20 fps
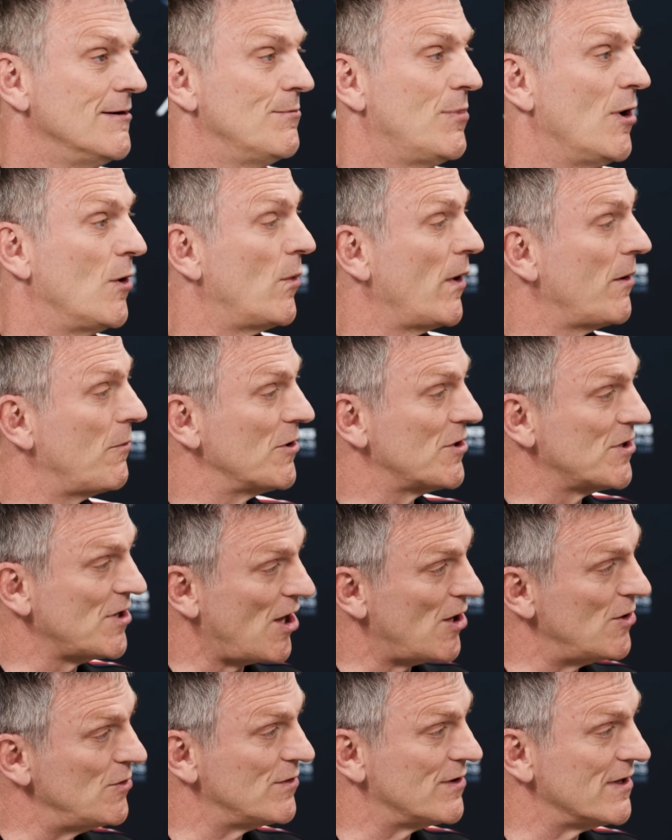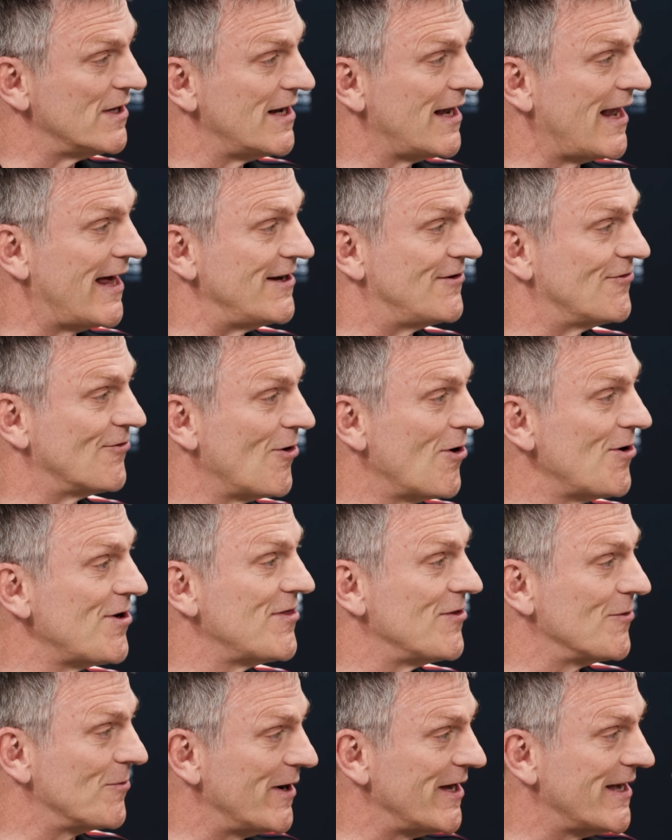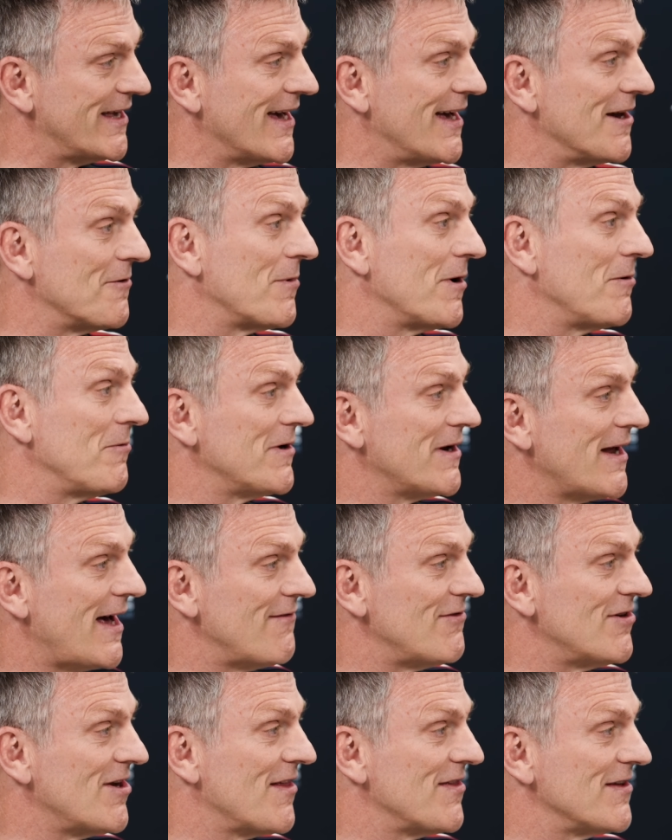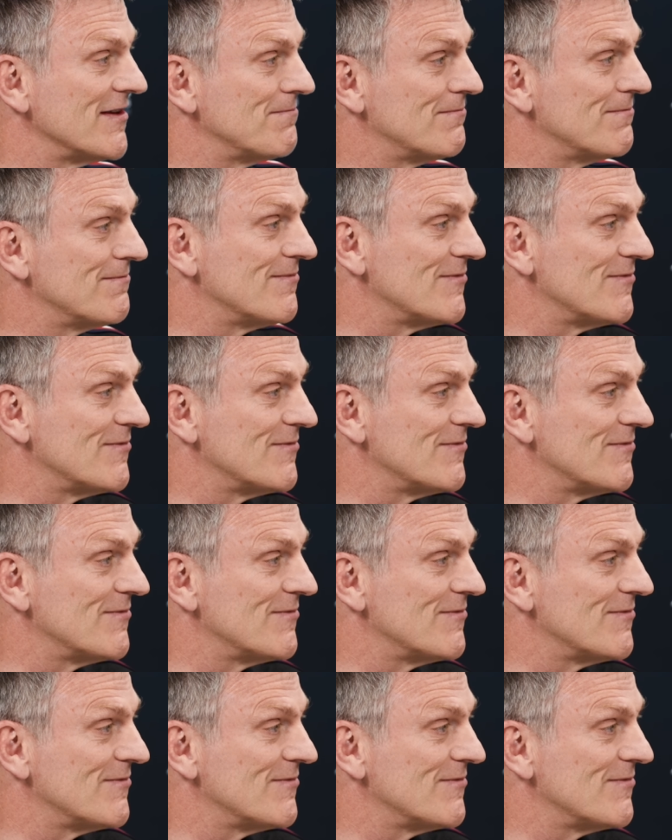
but we would know that later on in the weekend we would have another